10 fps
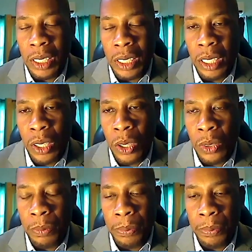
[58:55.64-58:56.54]
you
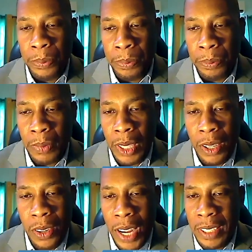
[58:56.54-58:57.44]
know, a
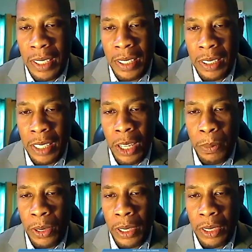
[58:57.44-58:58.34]
crisis is a
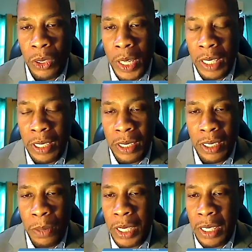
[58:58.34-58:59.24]
terrible thing to waste.
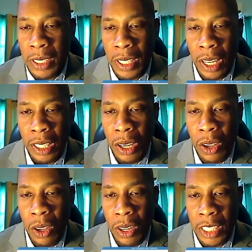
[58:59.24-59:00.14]
Somebody said that a
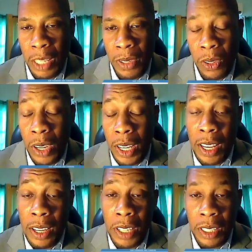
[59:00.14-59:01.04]
long time ago, and I
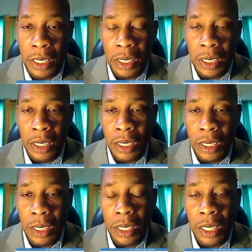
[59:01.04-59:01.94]
agree.
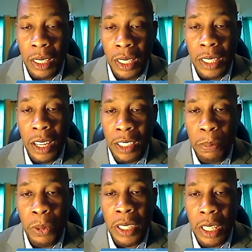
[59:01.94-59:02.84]
It does present